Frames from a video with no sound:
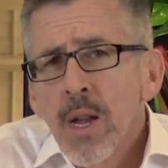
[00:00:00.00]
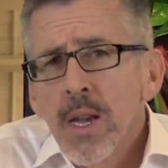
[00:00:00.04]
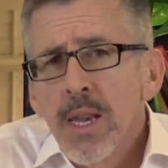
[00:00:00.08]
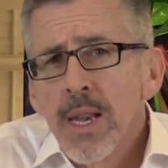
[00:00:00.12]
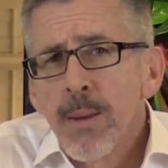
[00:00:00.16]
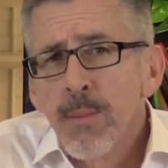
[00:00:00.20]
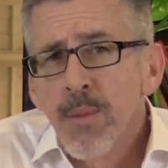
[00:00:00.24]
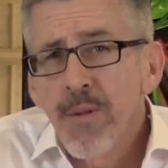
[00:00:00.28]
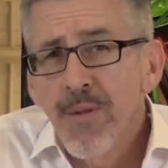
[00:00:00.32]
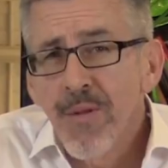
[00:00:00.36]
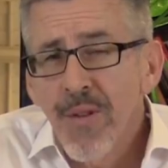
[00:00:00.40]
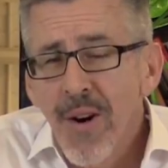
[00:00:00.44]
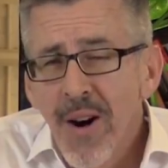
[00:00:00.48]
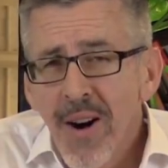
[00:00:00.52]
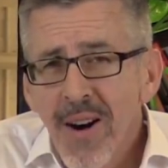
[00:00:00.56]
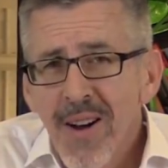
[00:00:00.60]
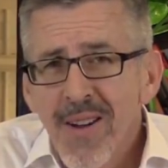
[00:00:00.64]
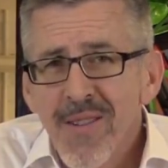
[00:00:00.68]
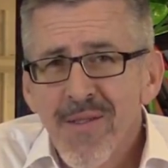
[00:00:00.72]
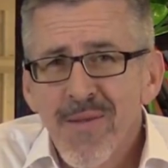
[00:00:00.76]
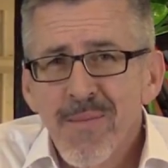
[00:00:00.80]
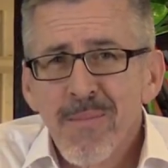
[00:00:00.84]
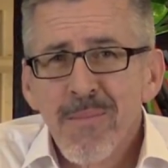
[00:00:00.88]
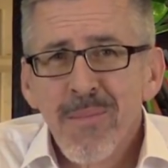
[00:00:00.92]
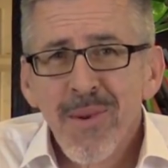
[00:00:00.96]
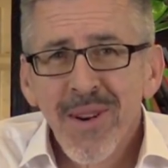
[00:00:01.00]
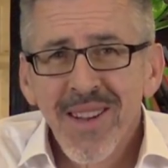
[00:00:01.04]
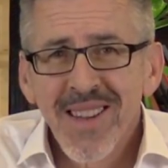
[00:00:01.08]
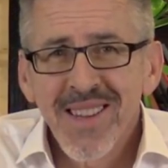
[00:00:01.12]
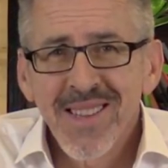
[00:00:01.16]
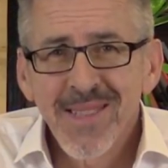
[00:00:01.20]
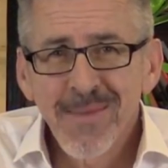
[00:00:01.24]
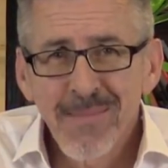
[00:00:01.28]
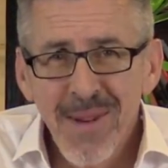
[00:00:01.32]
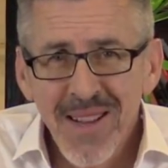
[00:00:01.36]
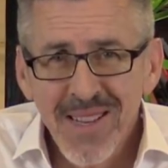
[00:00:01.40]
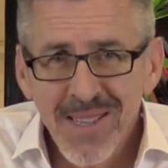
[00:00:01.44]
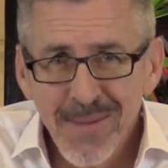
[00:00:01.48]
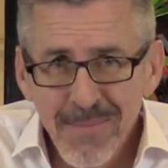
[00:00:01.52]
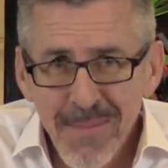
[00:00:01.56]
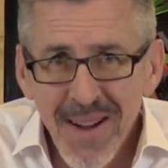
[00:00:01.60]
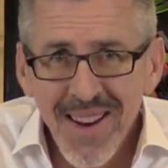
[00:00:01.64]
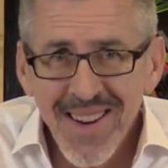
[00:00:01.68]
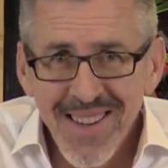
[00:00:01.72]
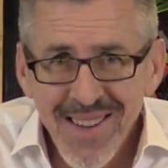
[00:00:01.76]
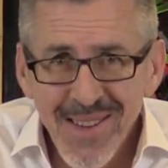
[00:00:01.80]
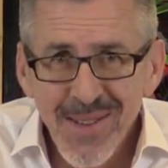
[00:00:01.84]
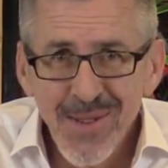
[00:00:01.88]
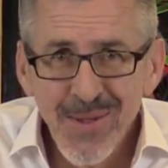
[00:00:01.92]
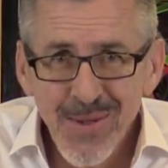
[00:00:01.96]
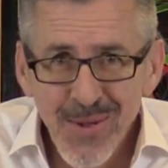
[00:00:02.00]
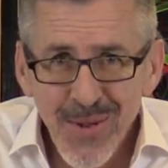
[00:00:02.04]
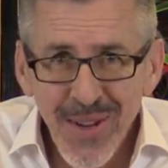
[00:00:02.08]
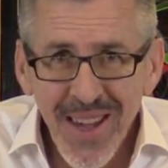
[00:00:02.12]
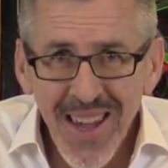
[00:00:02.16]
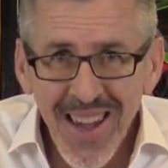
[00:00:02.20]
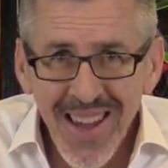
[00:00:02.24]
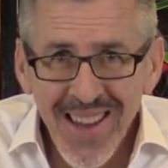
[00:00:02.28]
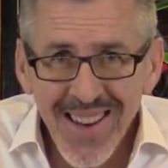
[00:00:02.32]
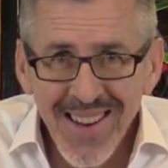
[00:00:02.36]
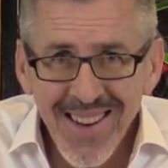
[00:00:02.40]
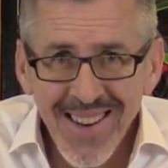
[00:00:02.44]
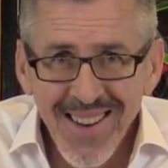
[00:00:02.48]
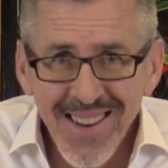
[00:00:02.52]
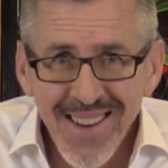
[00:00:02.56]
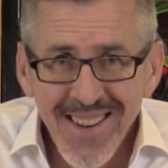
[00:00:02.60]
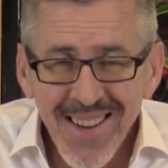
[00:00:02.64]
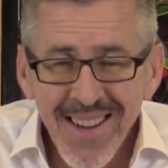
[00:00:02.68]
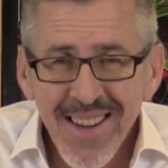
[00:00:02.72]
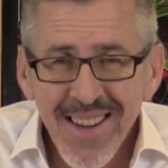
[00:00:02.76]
Number five, bring as much money as you can.